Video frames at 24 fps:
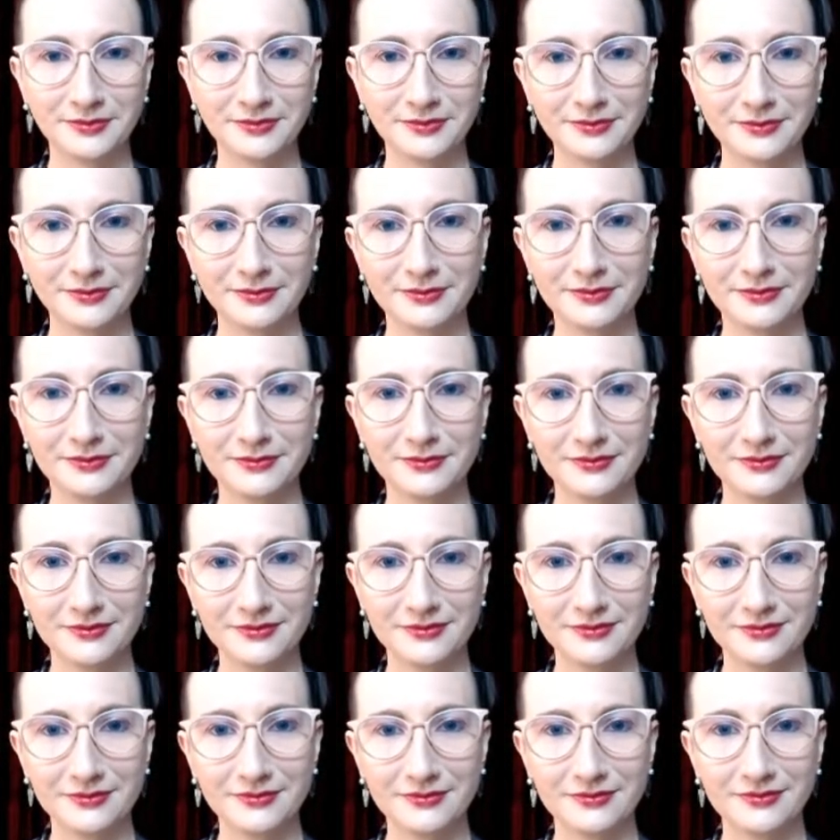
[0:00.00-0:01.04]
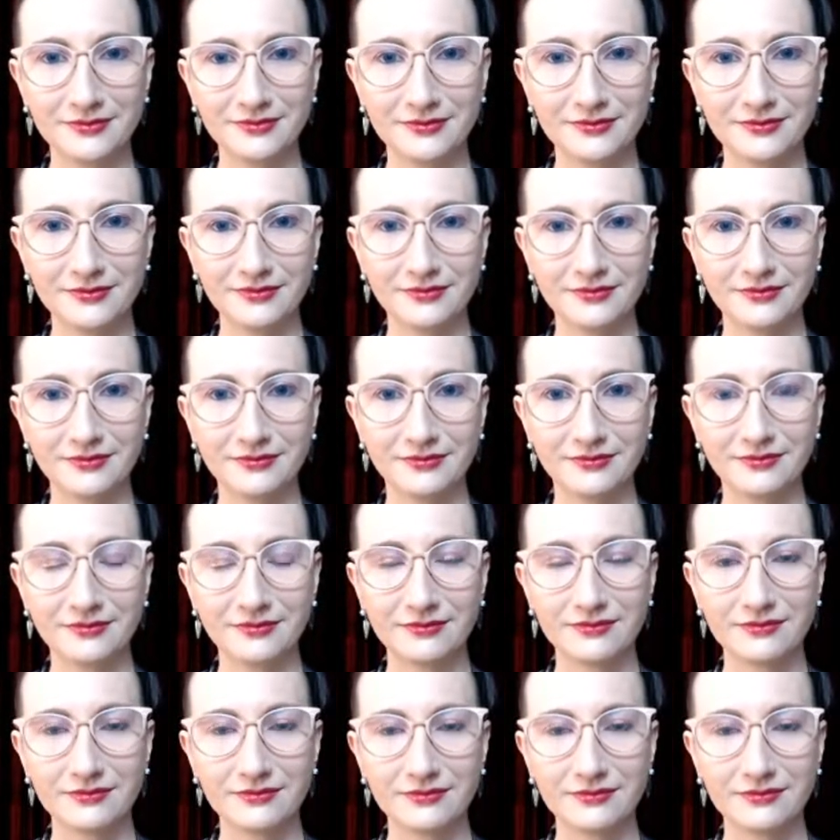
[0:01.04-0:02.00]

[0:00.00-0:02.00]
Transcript: Yeah, I've been uh,